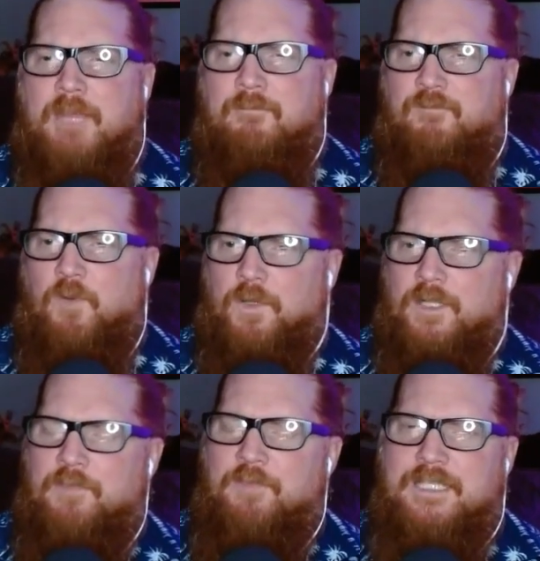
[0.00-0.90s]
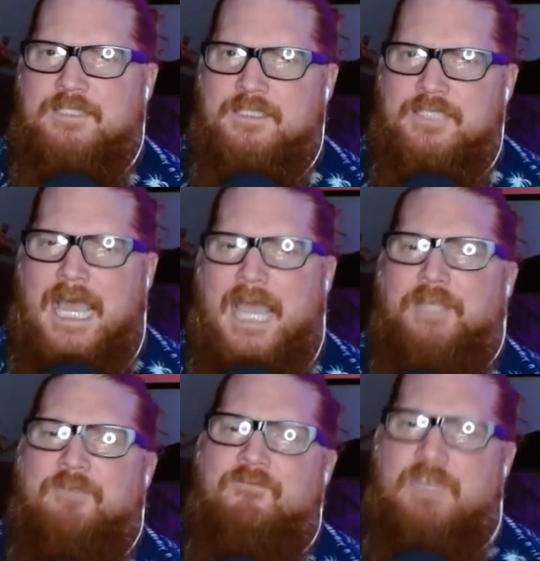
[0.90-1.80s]
name for it. I think it's the TIE
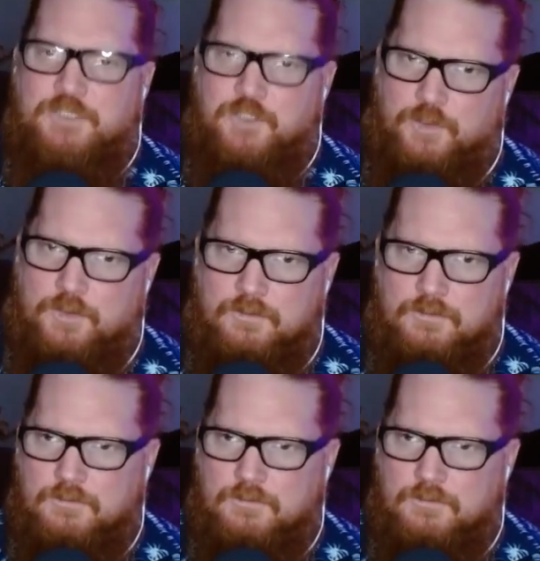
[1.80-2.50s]
Avenger.